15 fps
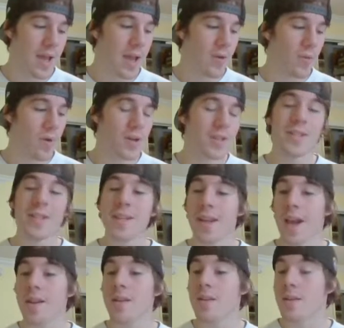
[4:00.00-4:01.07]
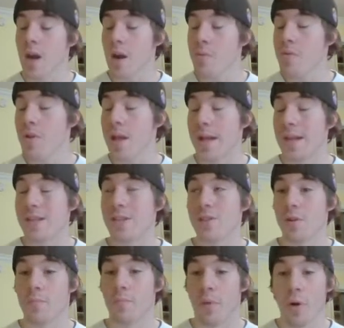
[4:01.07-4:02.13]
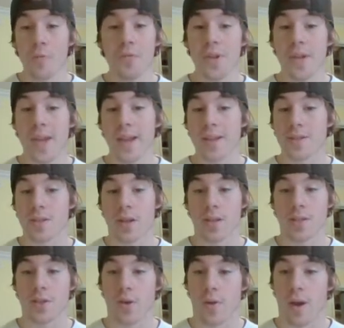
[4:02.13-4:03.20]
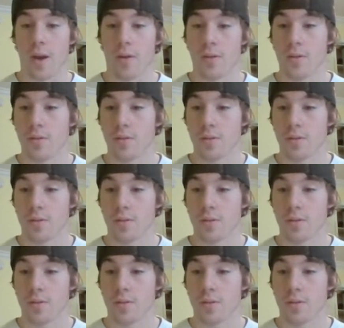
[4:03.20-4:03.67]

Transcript: and once again a double edge, so both the Kangaskhan's go out.